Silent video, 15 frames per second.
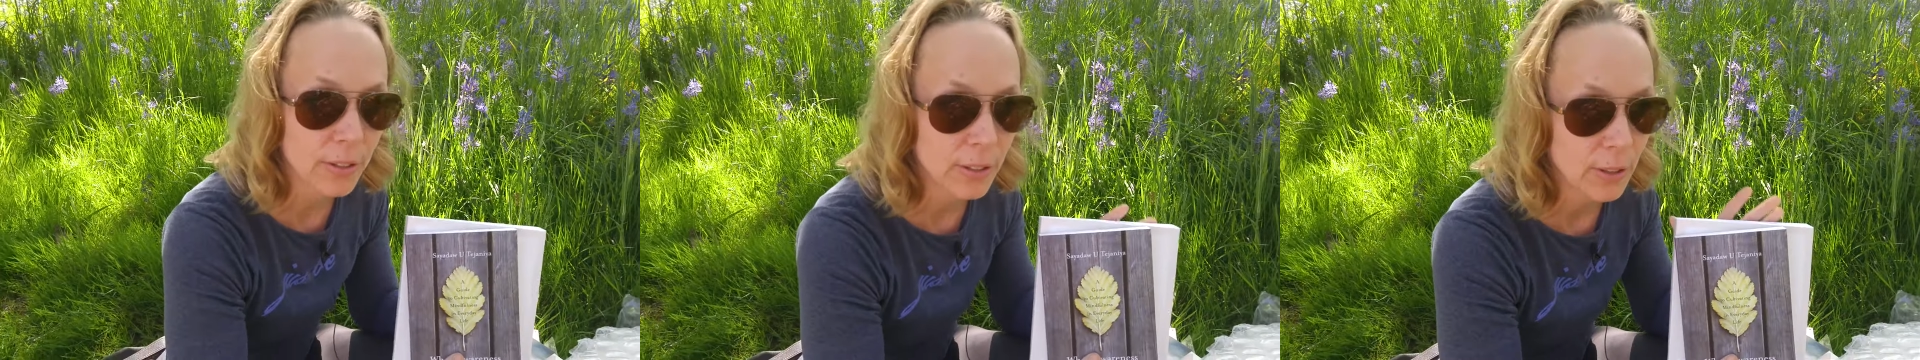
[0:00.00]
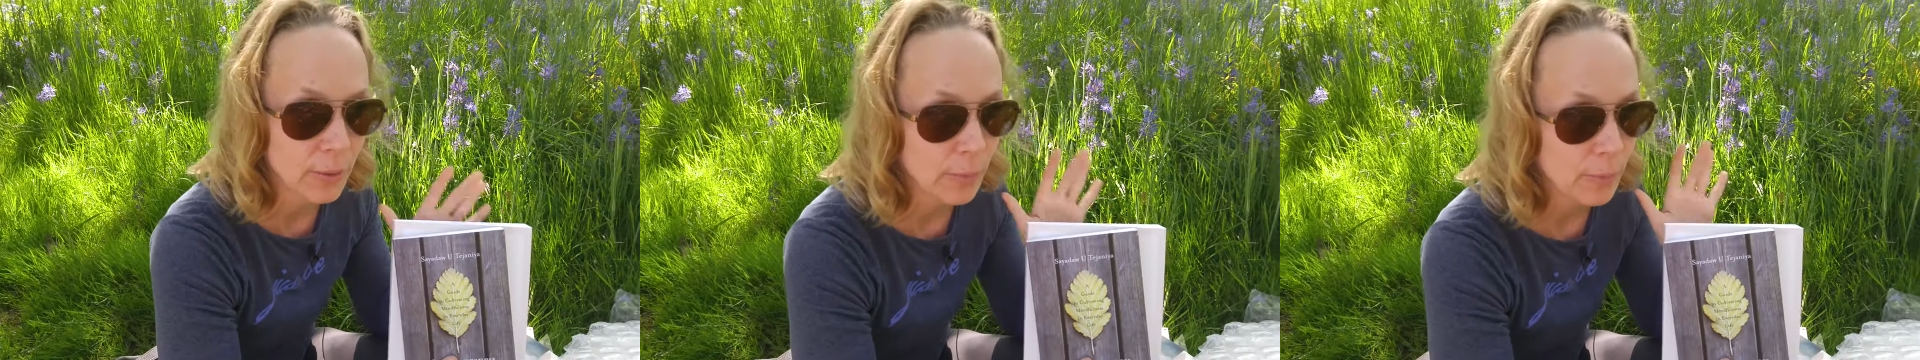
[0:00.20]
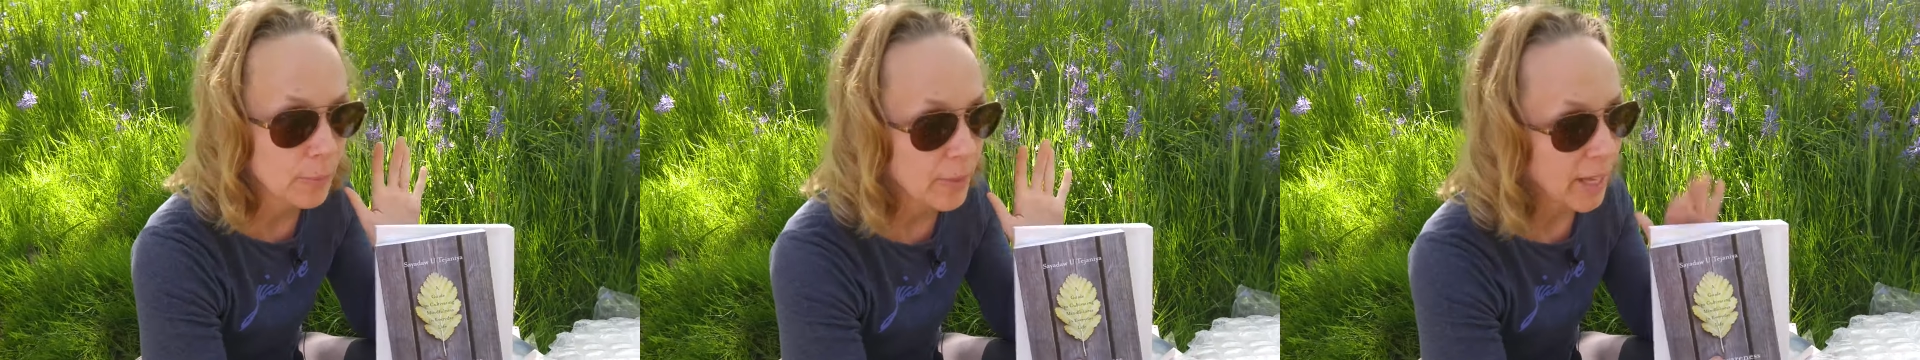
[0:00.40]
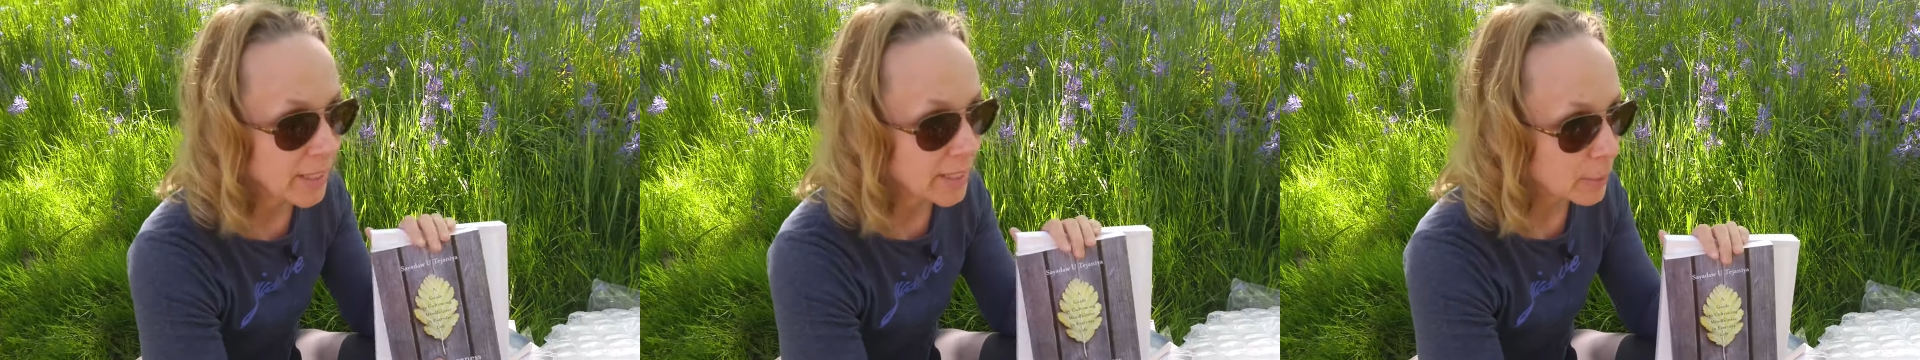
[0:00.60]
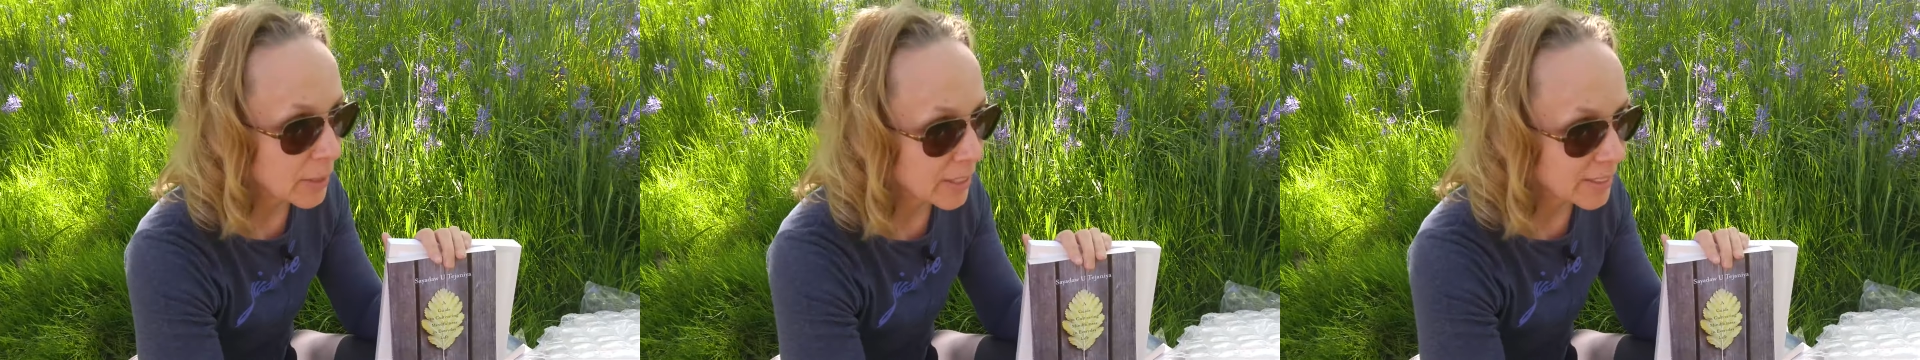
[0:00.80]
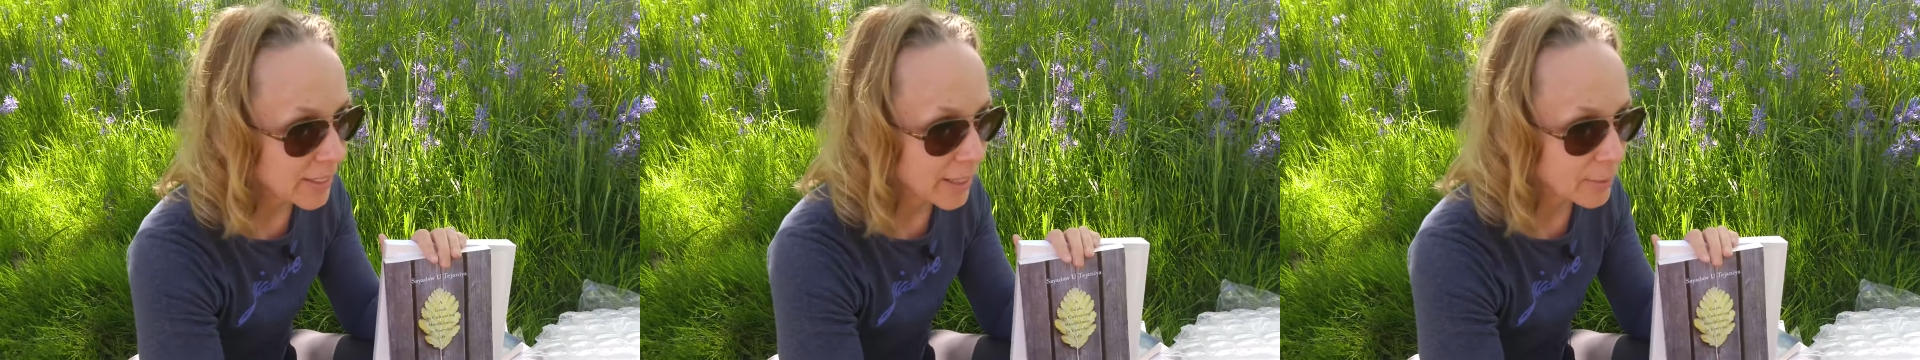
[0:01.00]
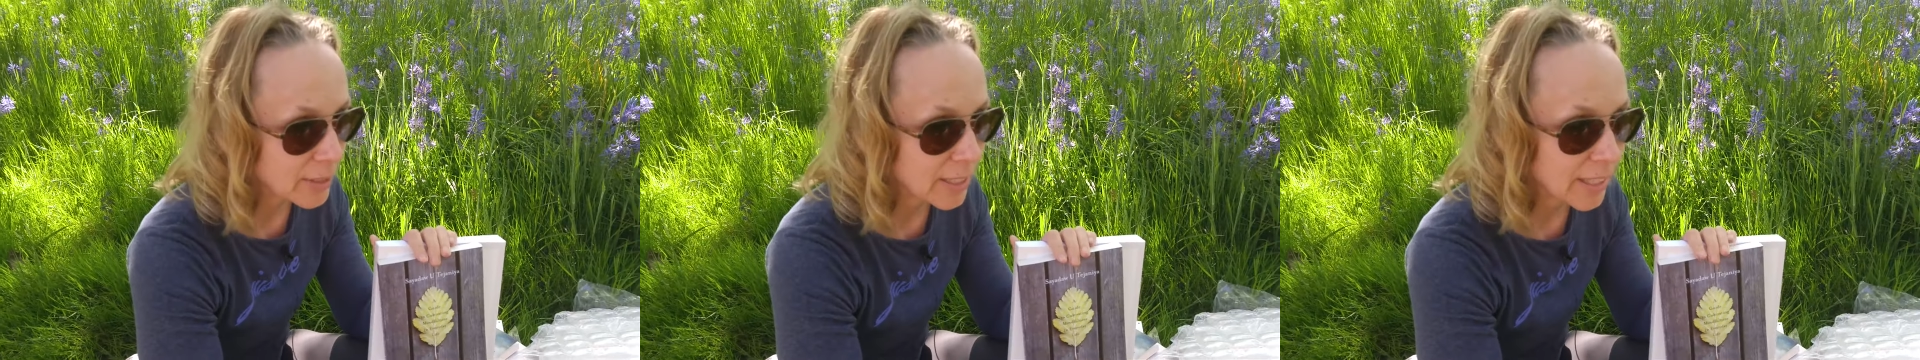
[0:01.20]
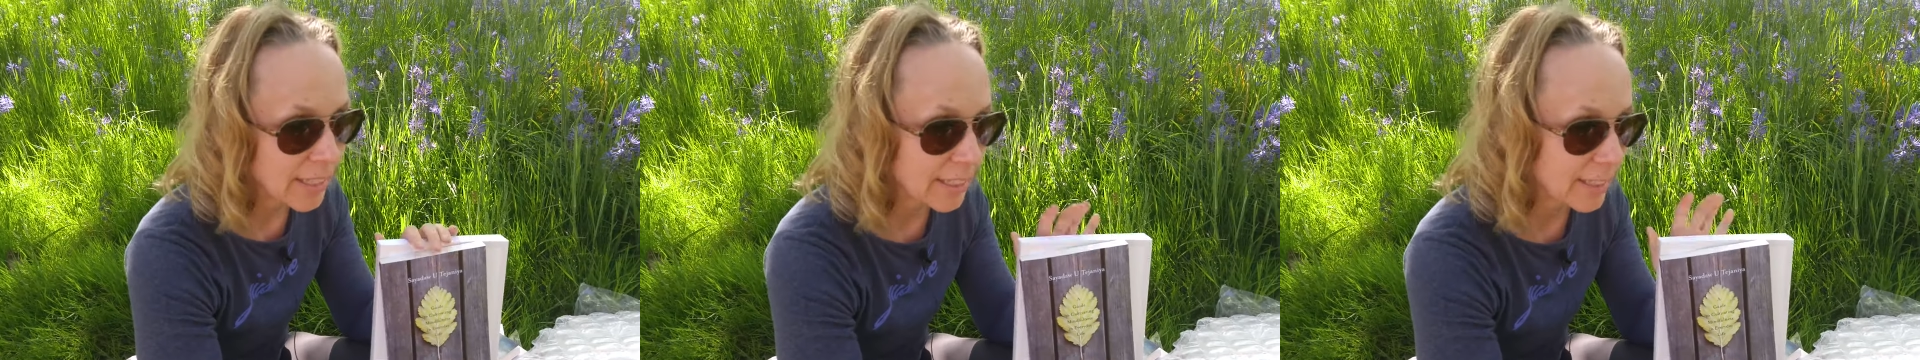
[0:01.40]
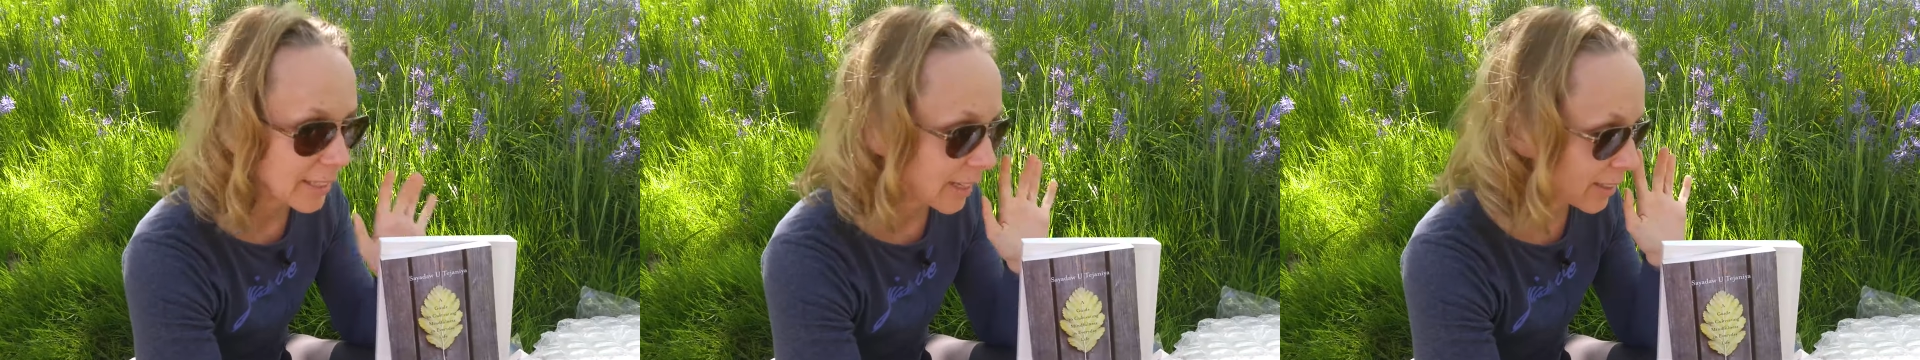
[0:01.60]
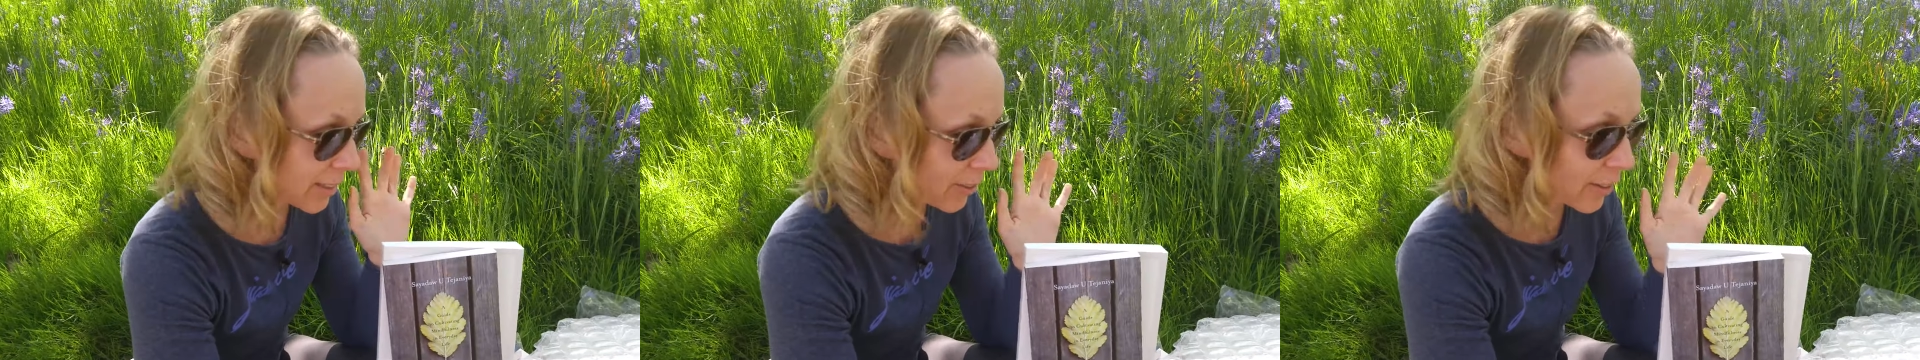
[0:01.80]
So that's mail time today.
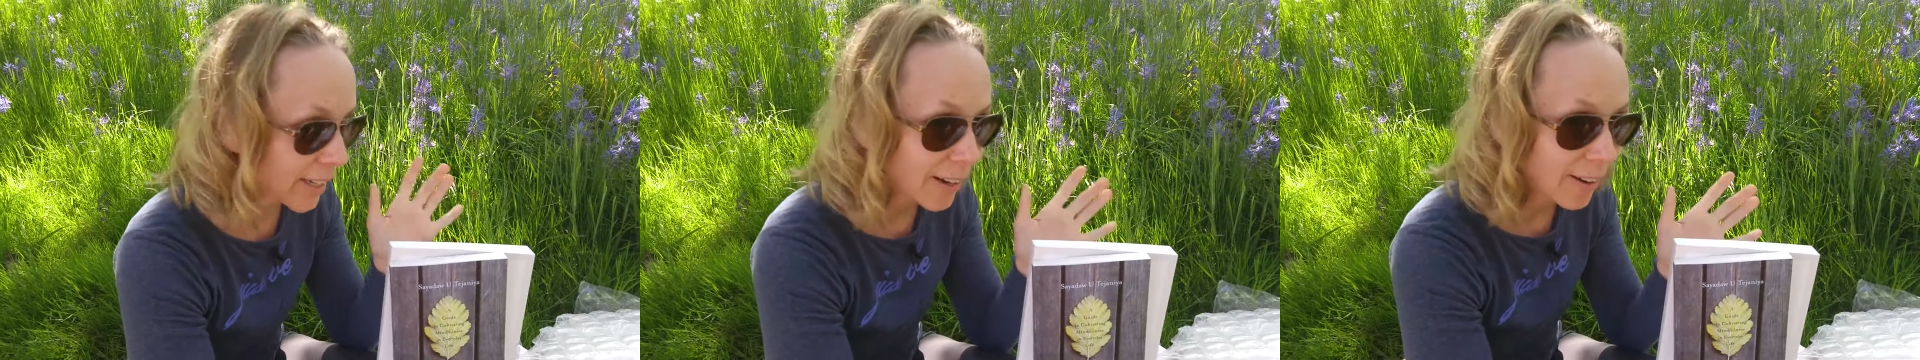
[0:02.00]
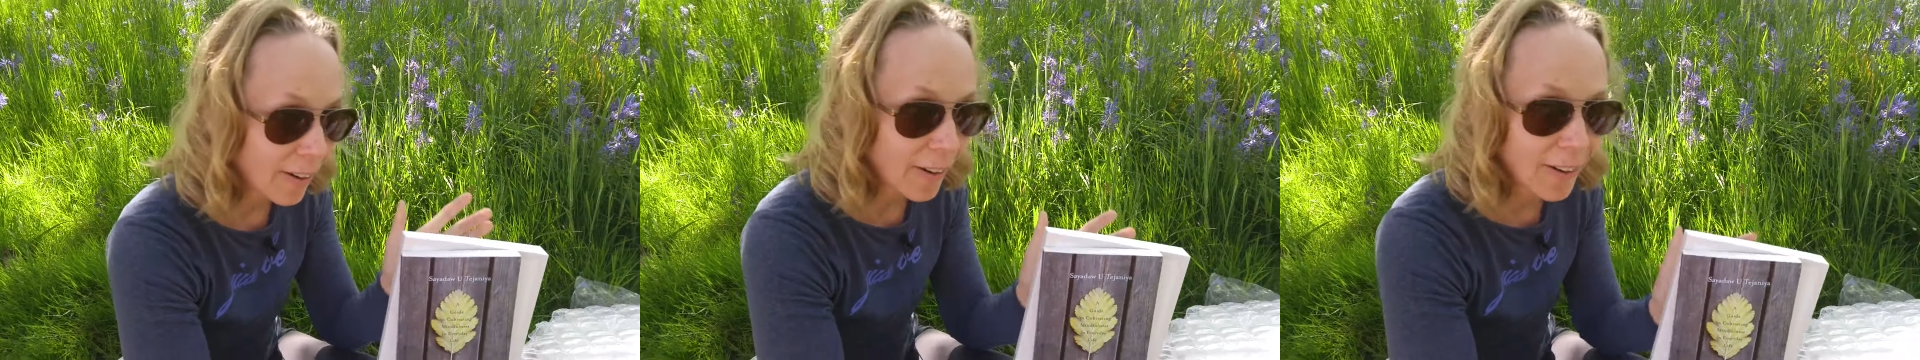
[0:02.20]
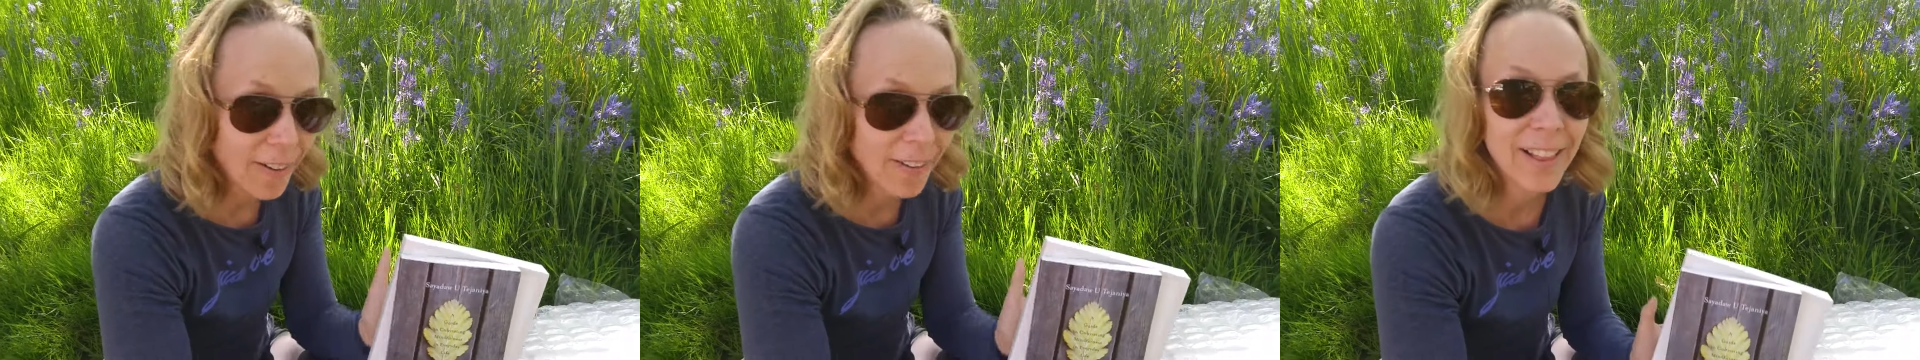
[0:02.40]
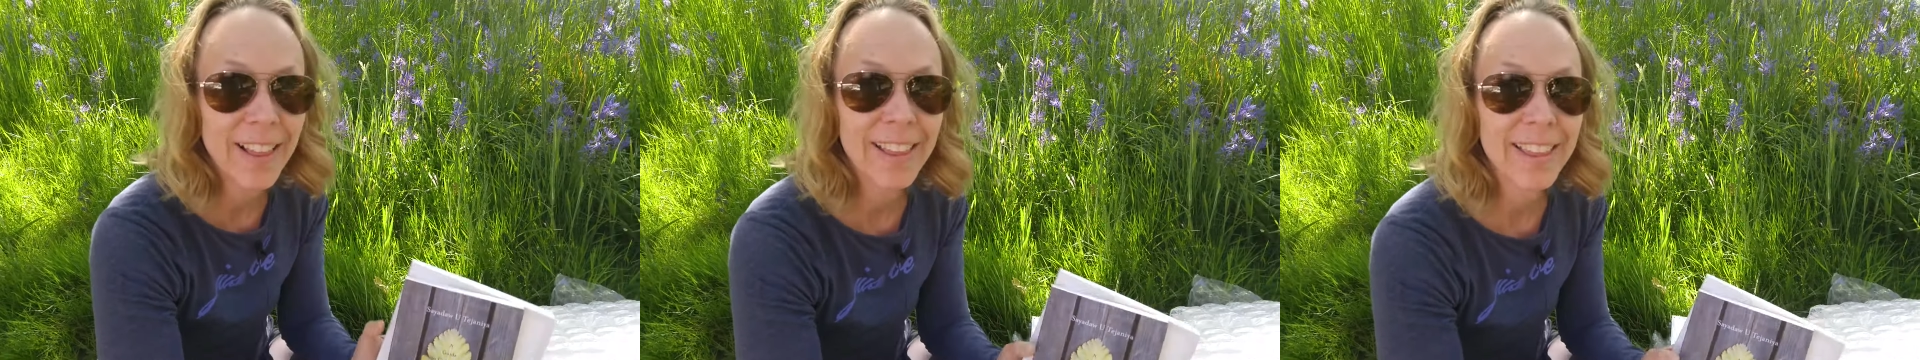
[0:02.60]
A great haul.